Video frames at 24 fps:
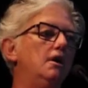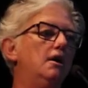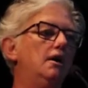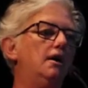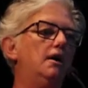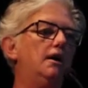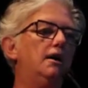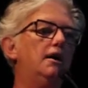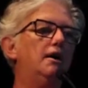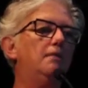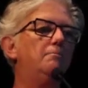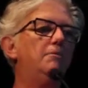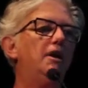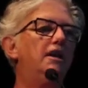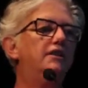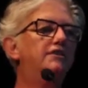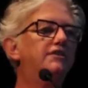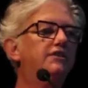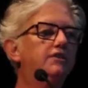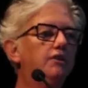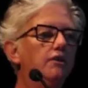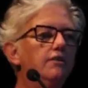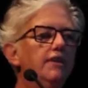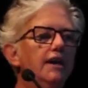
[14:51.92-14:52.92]
And
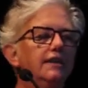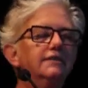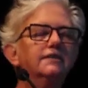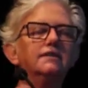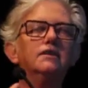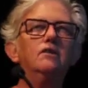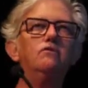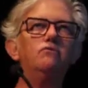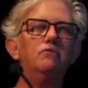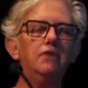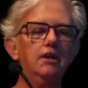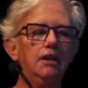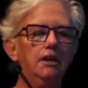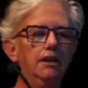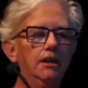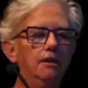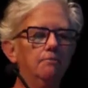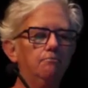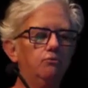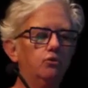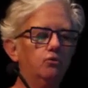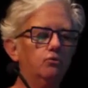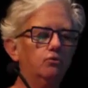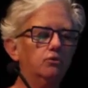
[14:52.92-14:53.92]
so that's a really
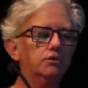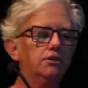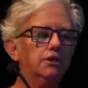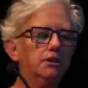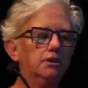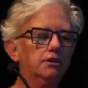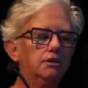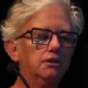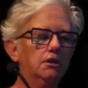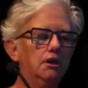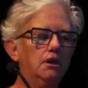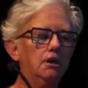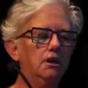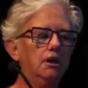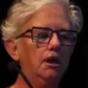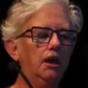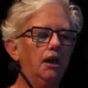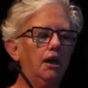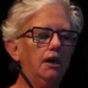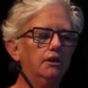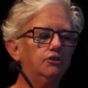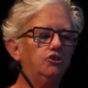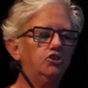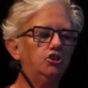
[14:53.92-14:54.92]
important
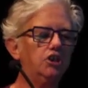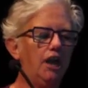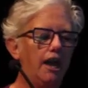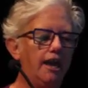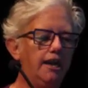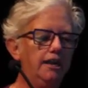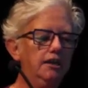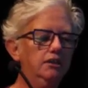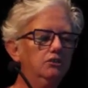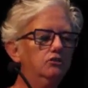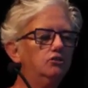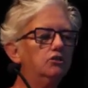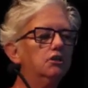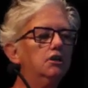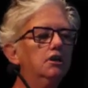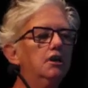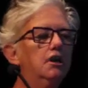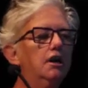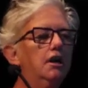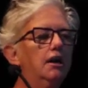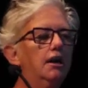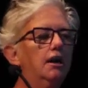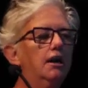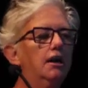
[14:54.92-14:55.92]
change.
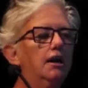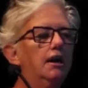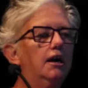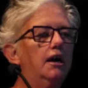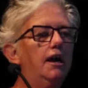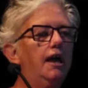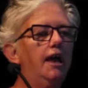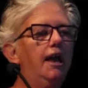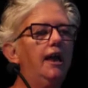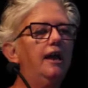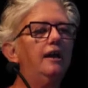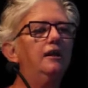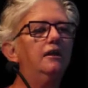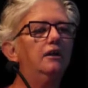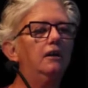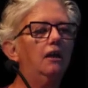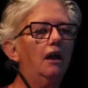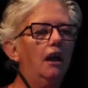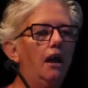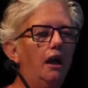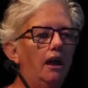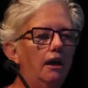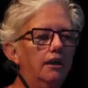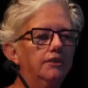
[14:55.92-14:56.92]
And
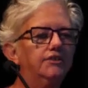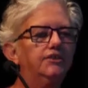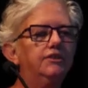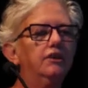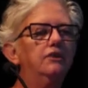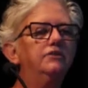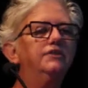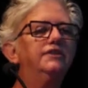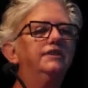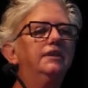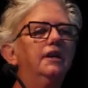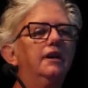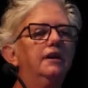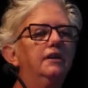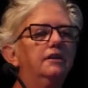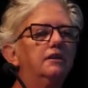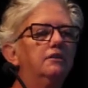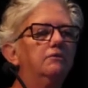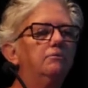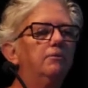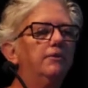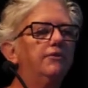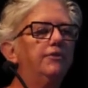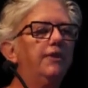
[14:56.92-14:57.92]

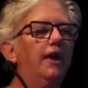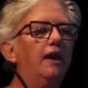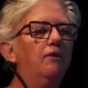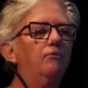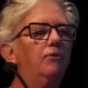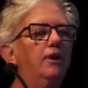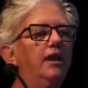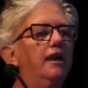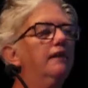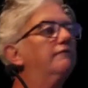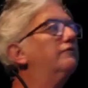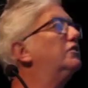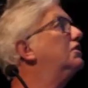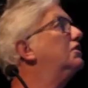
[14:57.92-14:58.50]
associated with that, we have